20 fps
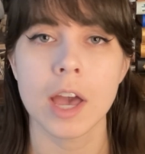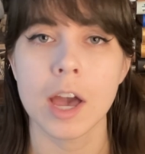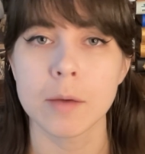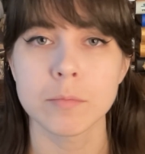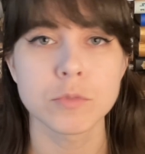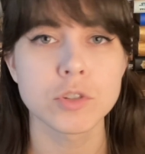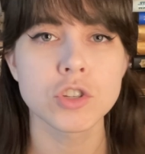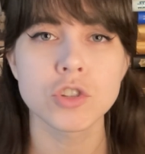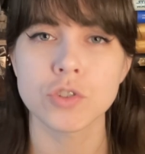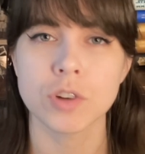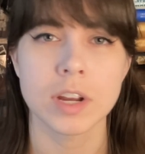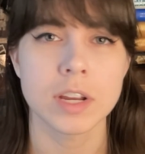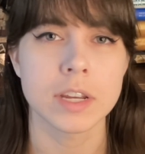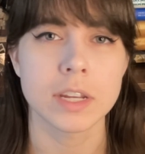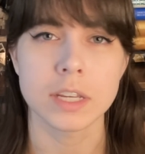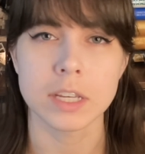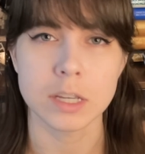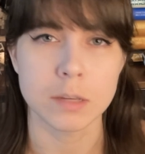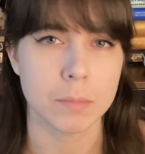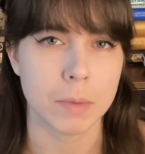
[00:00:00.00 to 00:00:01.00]
I'm just trying to
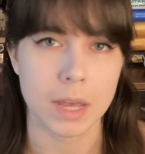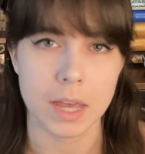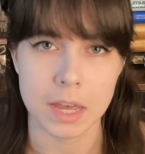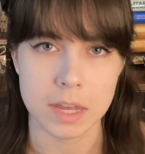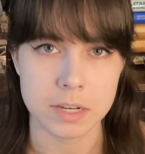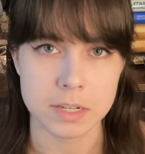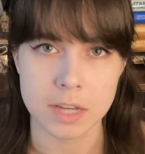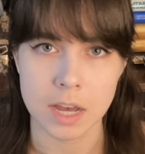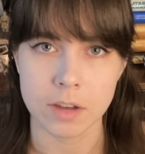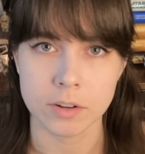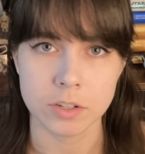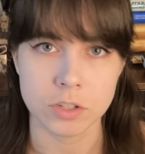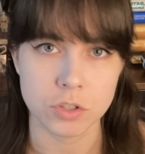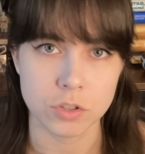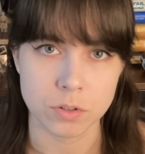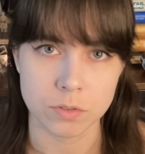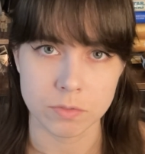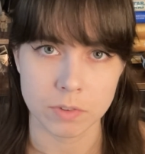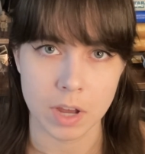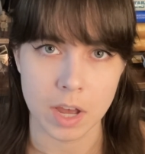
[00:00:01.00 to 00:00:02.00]
keep my head down and
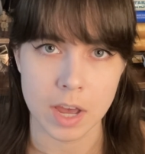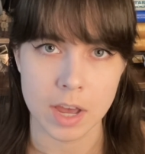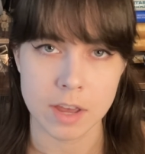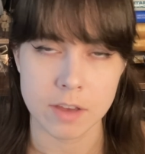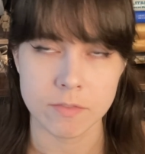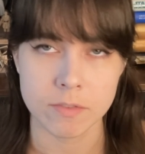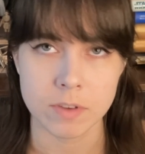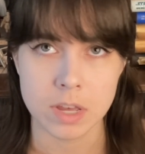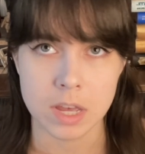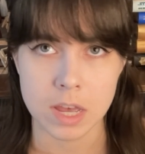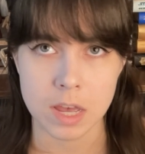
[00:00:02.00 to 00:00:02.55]
survive.